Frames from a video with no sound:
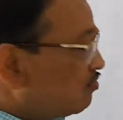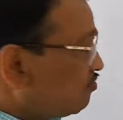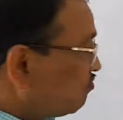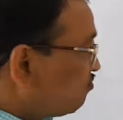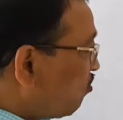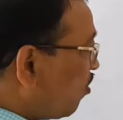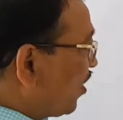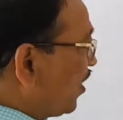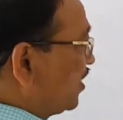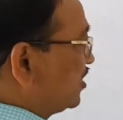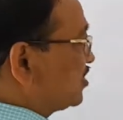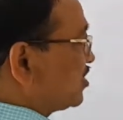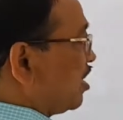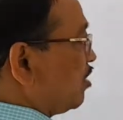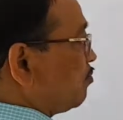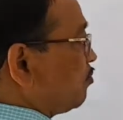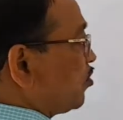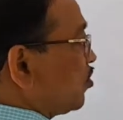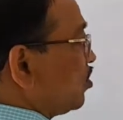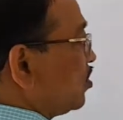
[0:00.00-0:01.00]
For
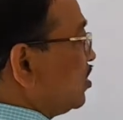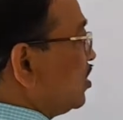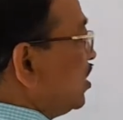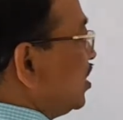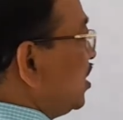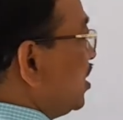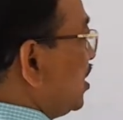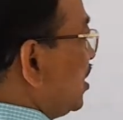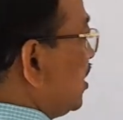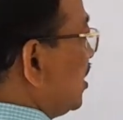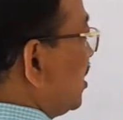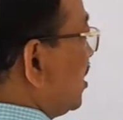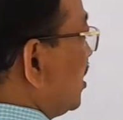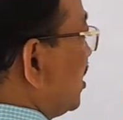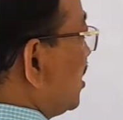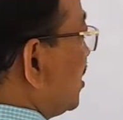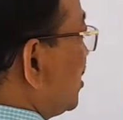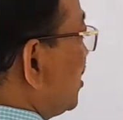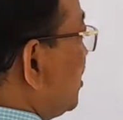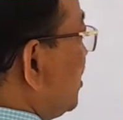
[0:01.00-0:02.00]
example,
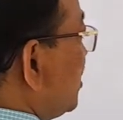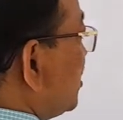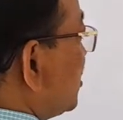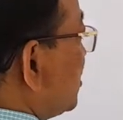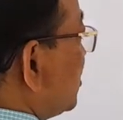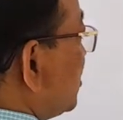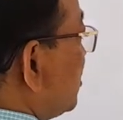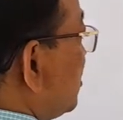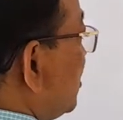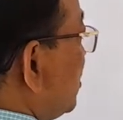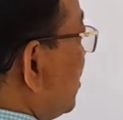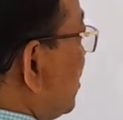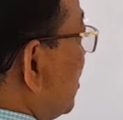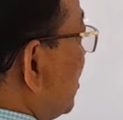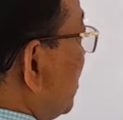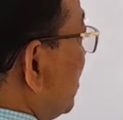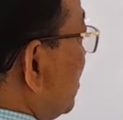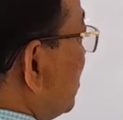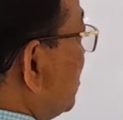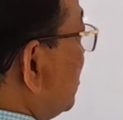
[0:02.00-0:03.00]
this
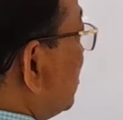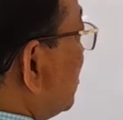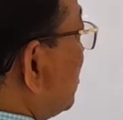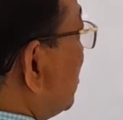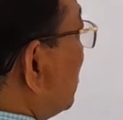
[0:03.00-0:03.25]
is